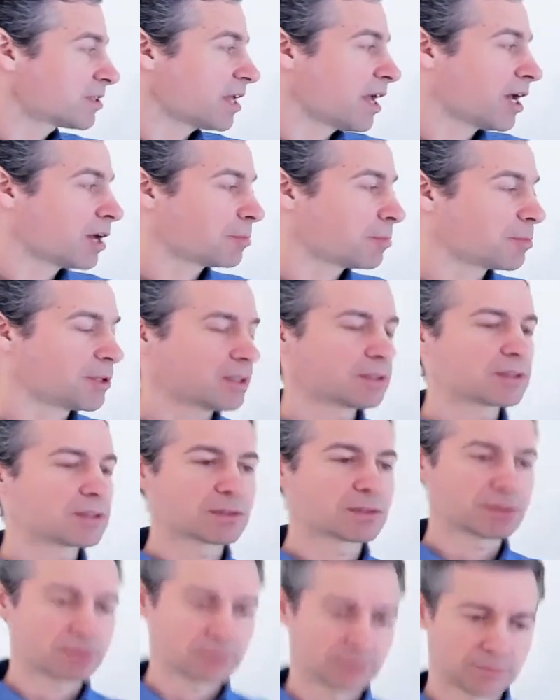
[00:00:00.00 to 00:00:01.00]

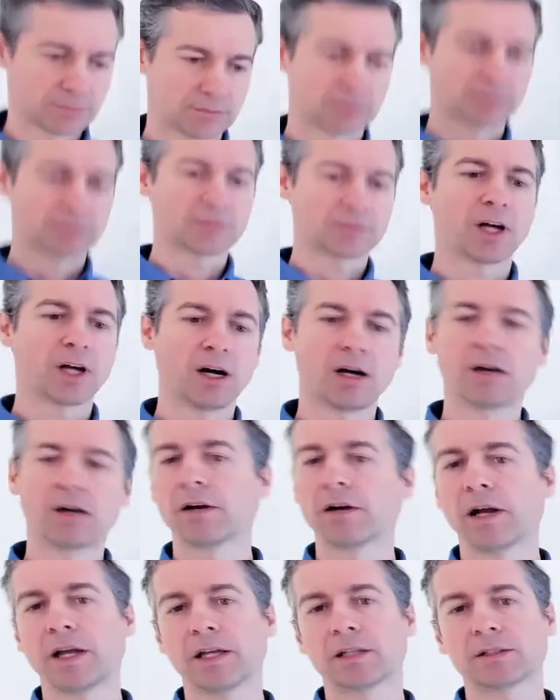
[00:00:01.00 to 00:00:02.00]
happens, all
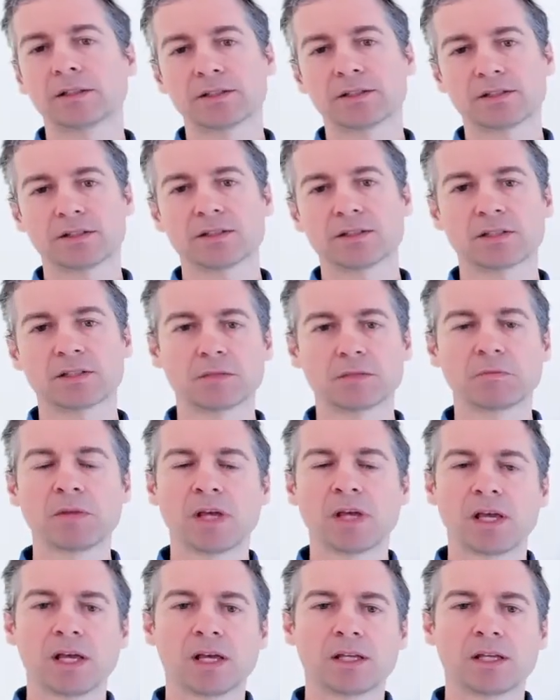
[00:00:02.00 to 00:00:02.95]
right, the system,